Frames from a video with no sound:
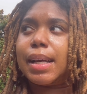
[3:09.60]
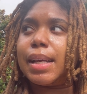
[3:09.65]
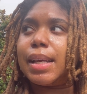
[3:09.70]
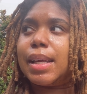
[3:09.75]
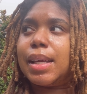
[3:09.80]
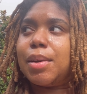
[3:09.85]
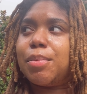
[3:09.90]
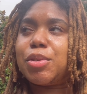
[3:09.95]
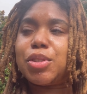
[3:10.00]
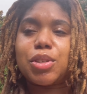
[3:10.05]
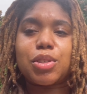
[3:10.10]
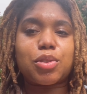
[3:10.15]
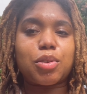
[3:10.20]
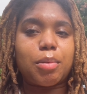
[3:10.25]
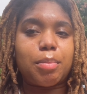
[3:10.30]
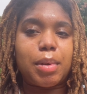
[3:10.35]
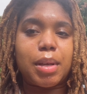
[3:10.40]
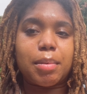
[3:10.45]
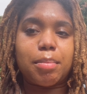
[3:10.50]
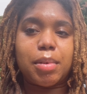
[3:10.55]
it was just
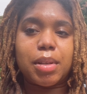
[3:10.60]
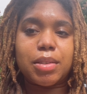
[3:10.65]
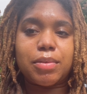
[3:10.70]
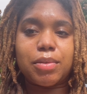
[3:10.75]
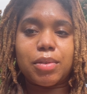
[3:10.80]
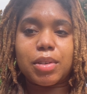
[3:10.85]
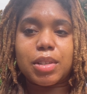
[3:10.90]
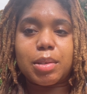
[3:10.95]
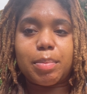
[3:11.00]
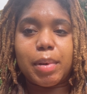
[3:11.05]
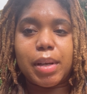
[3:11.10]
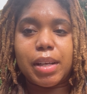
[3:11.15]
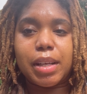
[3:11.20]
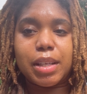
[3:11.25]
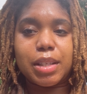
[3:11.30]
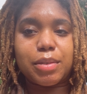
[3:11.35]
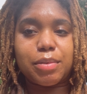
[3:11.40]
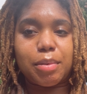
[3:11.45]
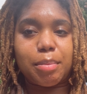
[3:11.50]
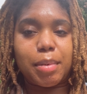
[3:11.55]
going to be a blissful
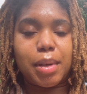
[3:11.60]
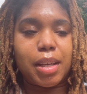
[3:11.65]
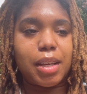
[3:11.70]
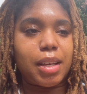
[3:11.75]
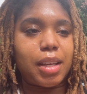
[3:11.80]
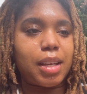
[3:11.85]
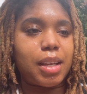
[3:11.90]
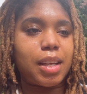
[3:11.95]
experience for me.